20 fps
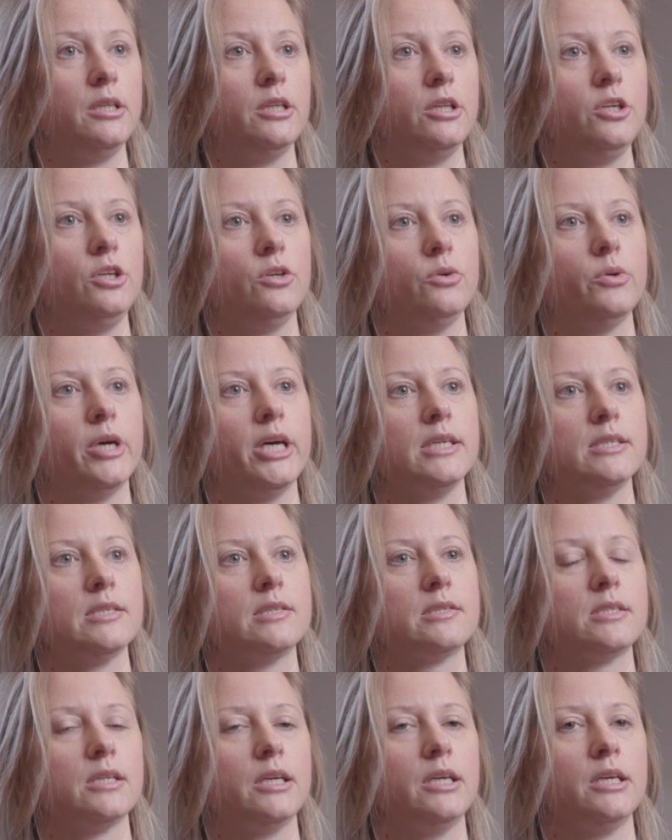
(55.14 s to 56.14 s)
in the
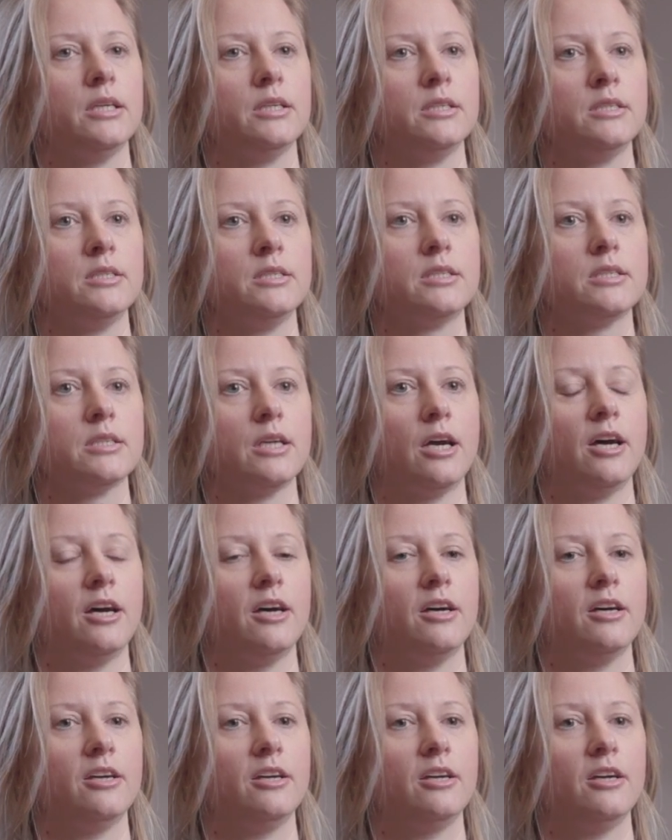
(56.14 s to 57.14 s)
US is
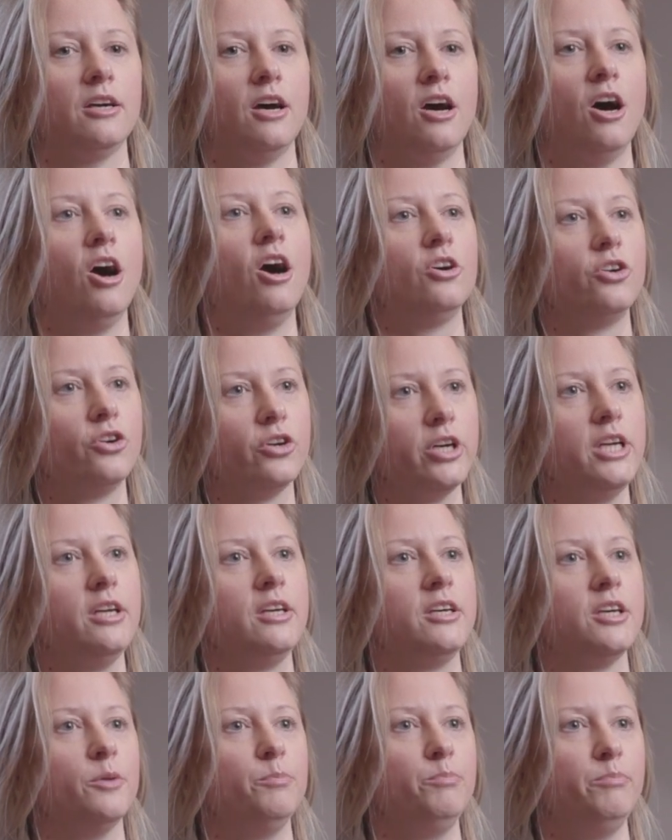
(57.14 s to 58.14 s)
uh, hungry,
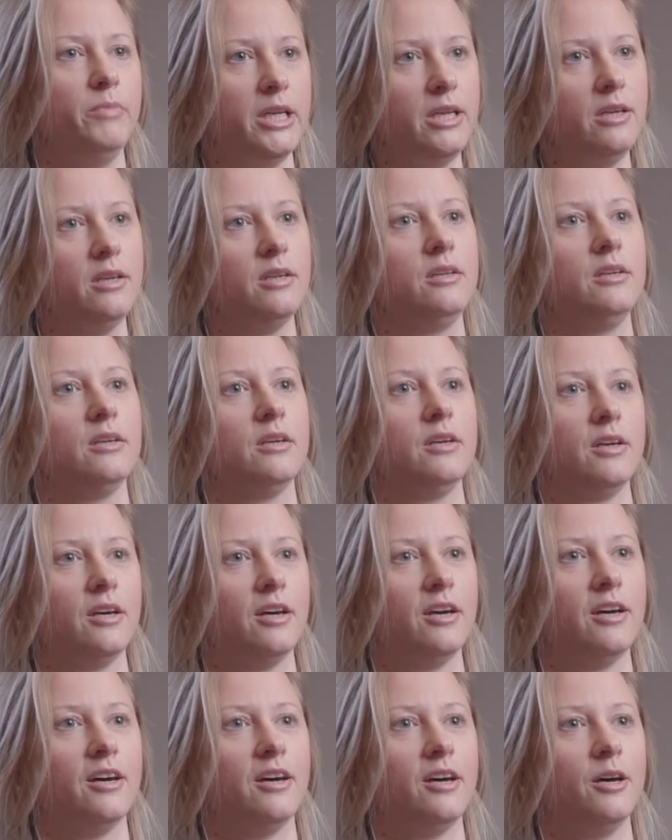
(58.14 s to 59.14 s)
committed
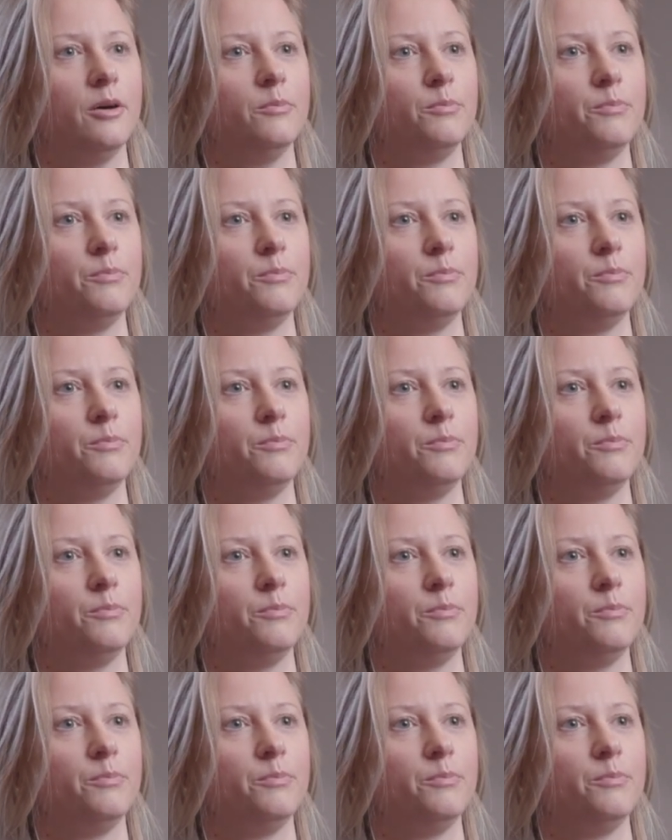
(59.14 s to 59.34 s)
uh,